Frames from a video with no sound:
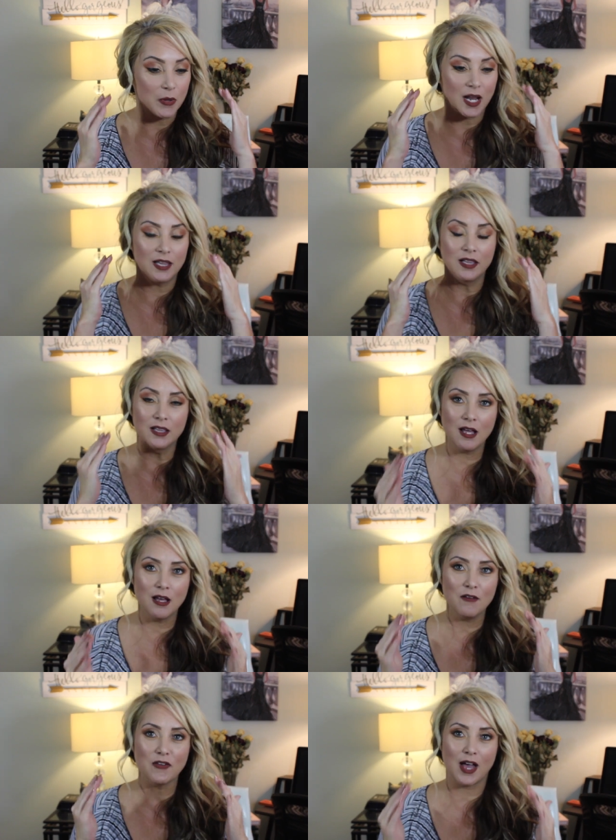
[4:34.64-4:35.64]
But I
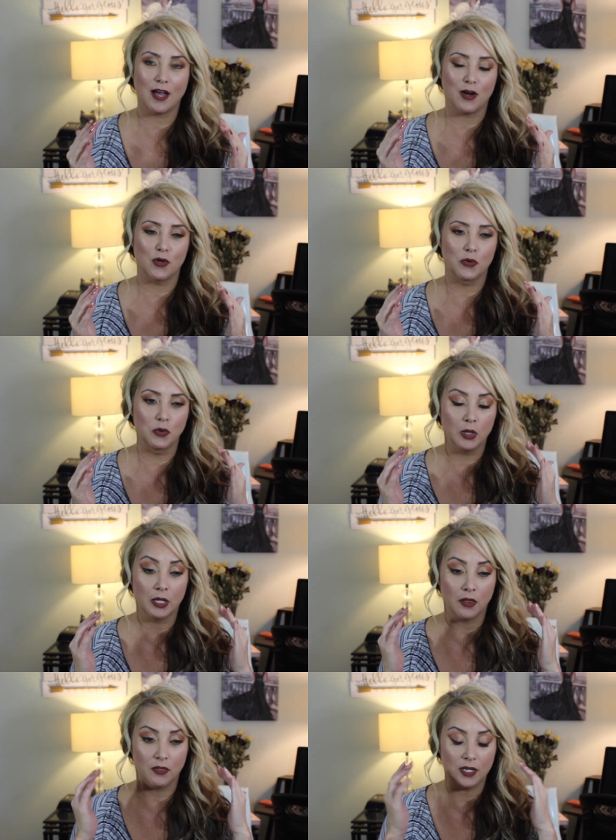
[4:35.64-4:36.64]
love how
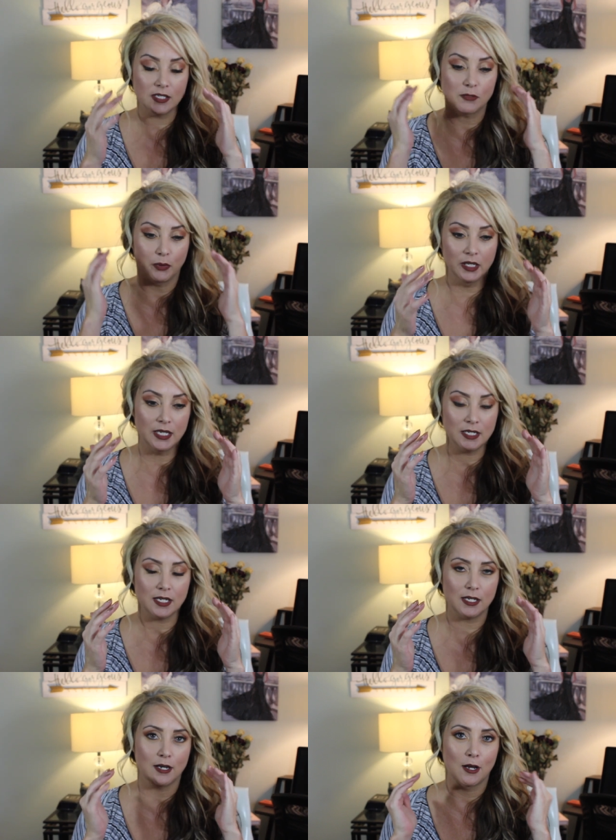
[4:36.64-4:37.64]
these
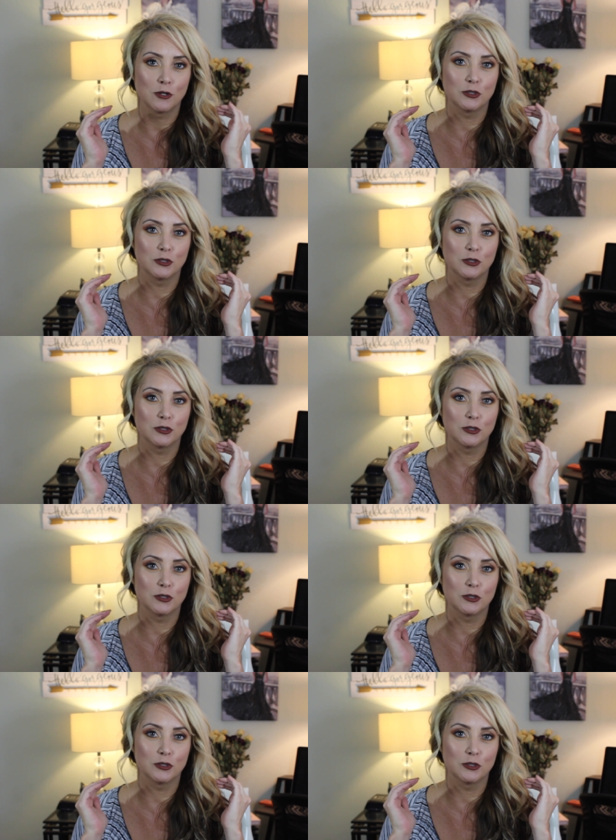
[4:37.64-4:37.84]
blended